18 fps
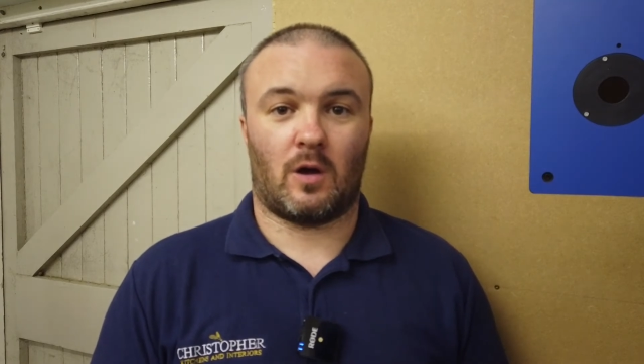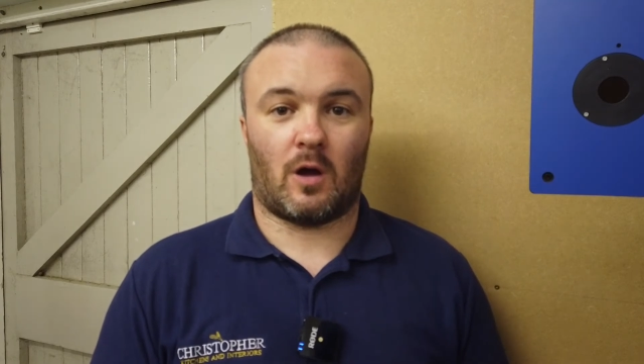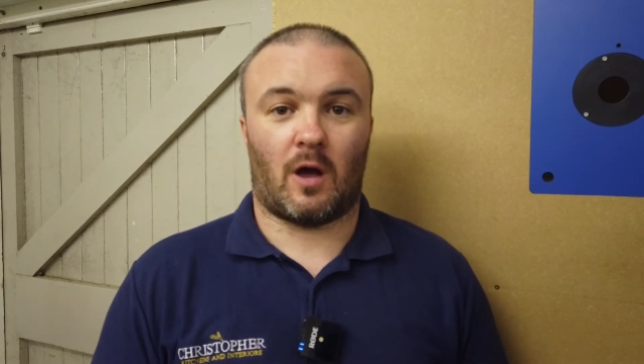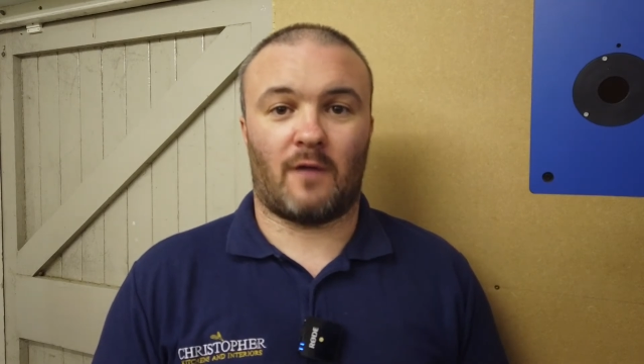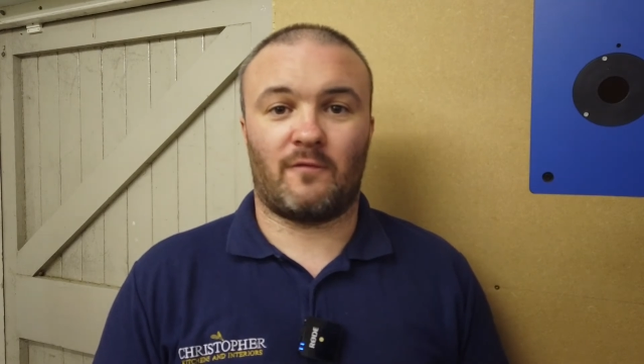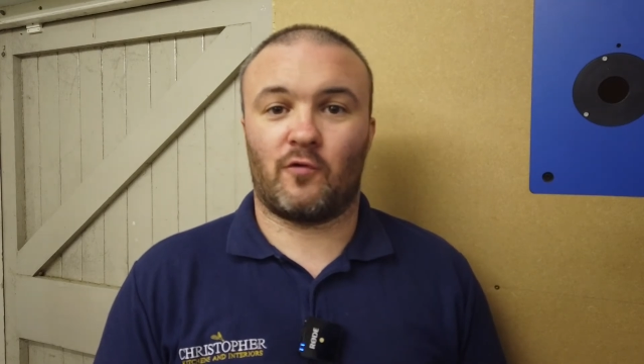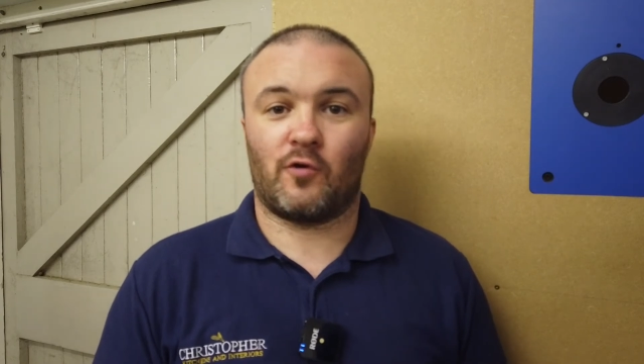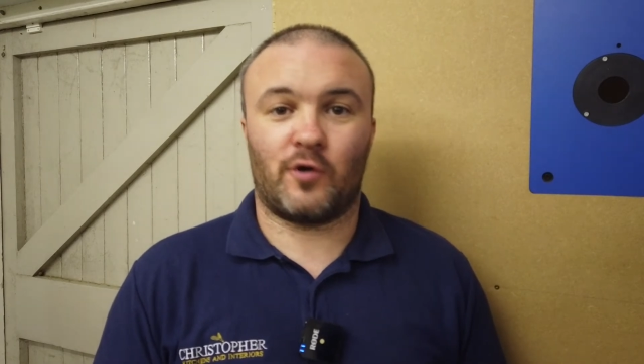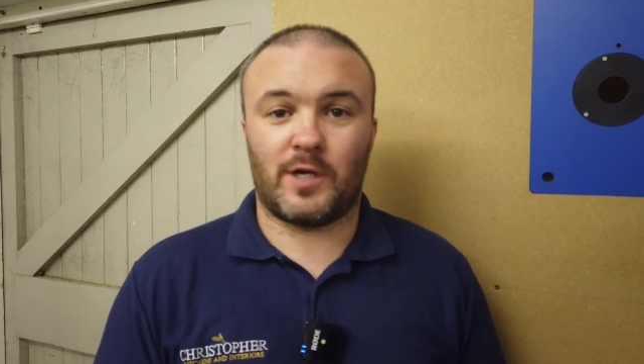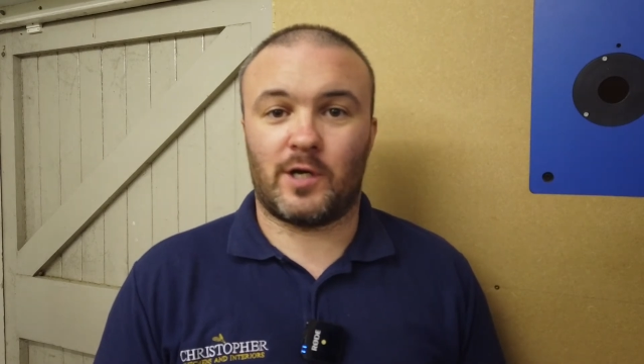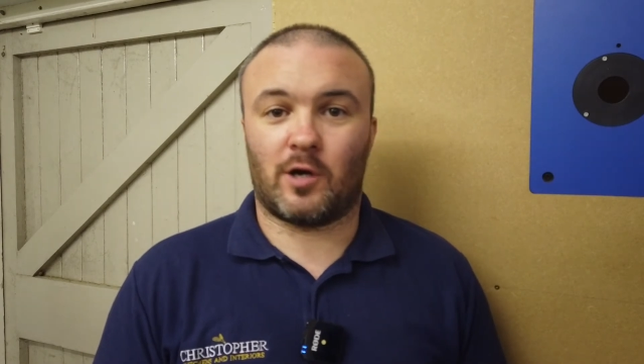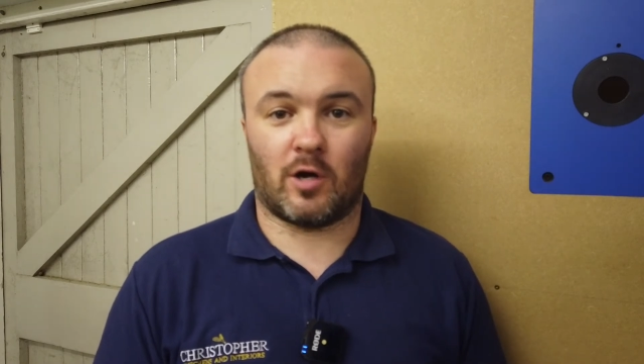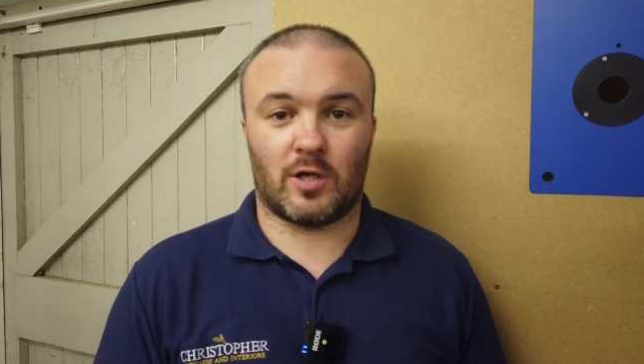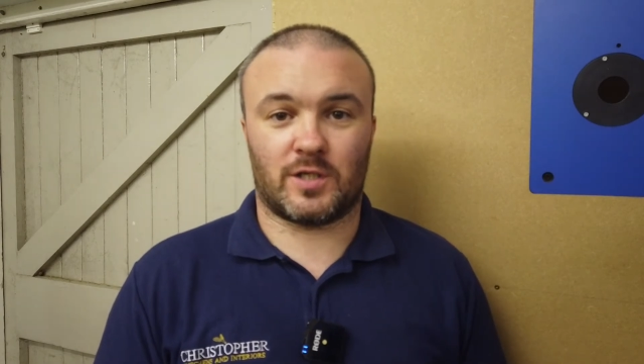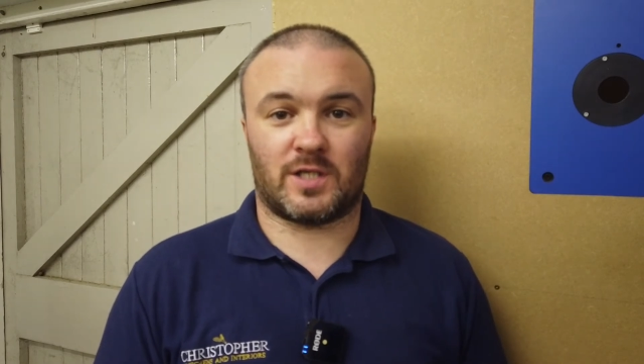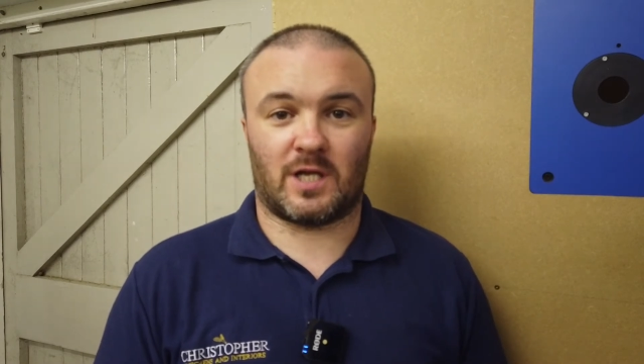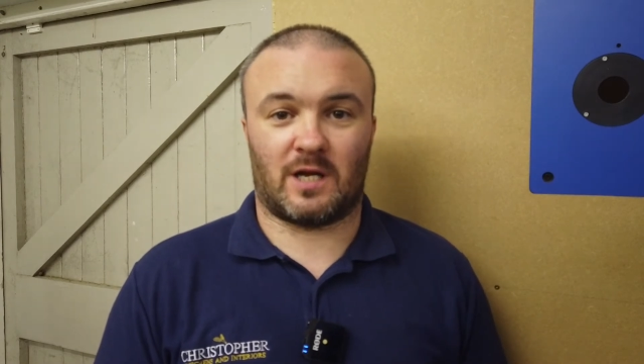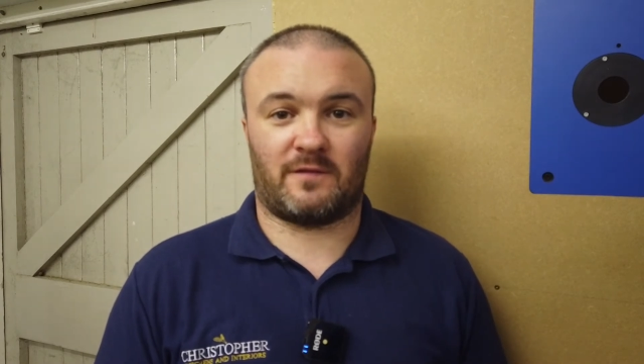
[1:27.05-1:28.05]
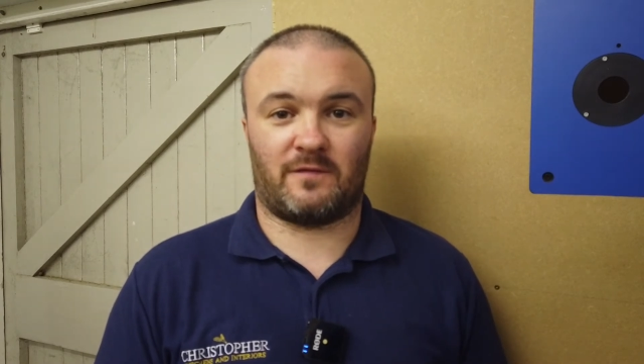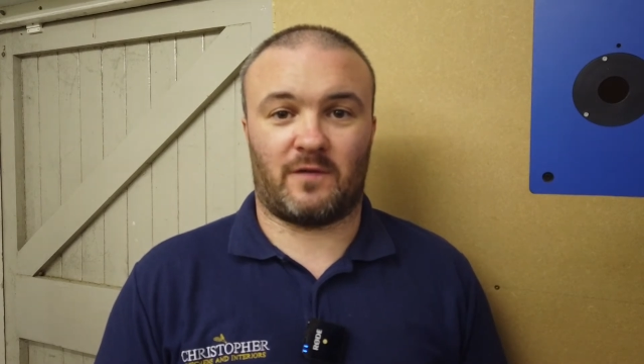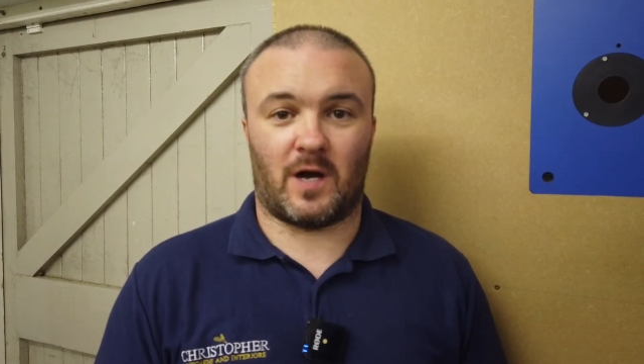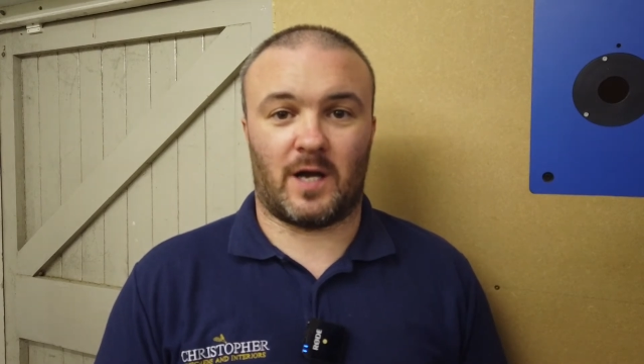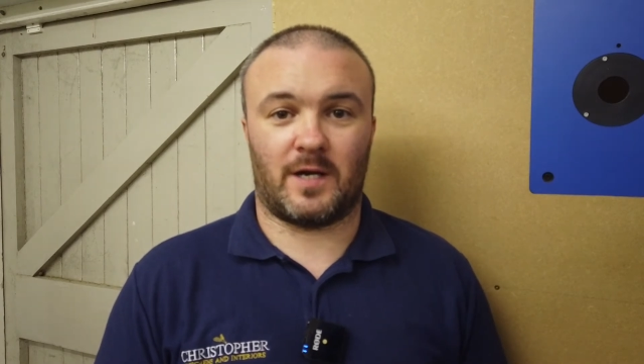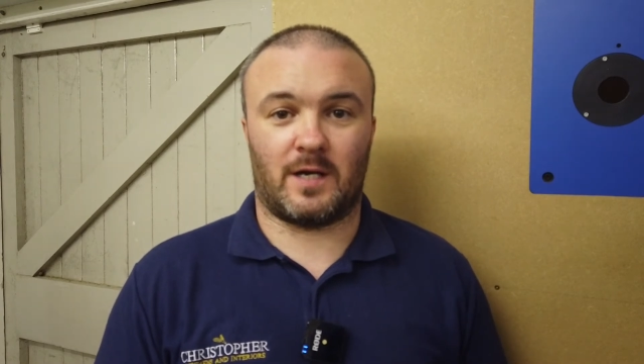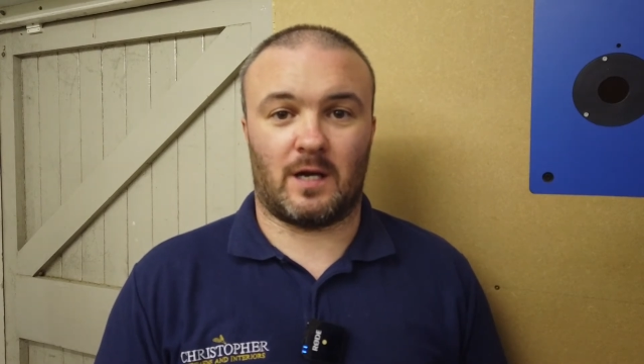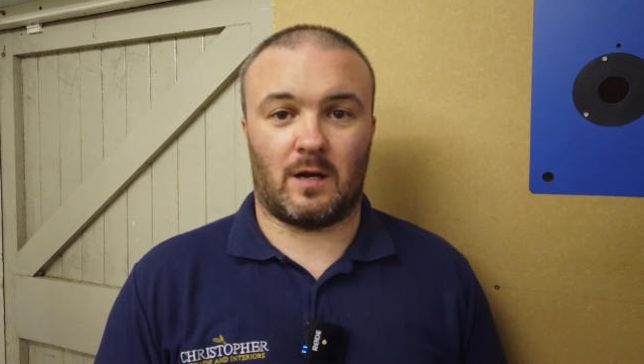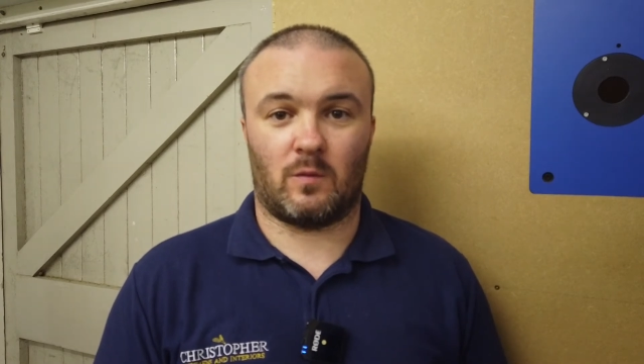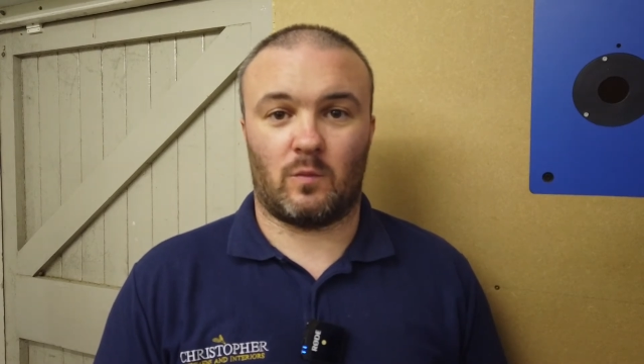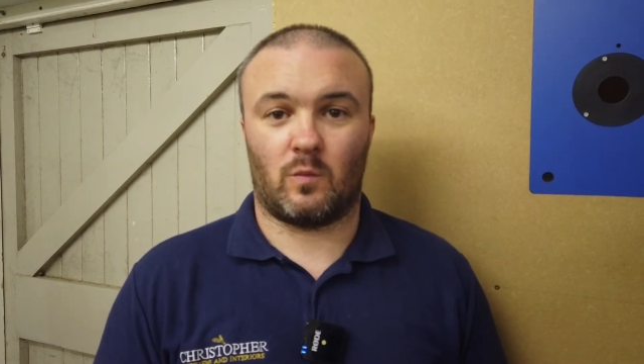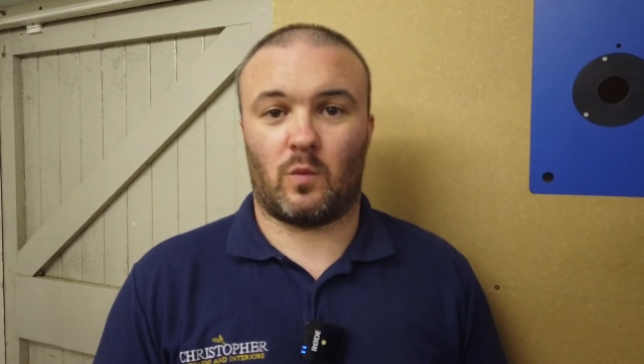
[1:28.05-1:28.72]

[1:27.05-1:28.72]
I've already got a stud finder.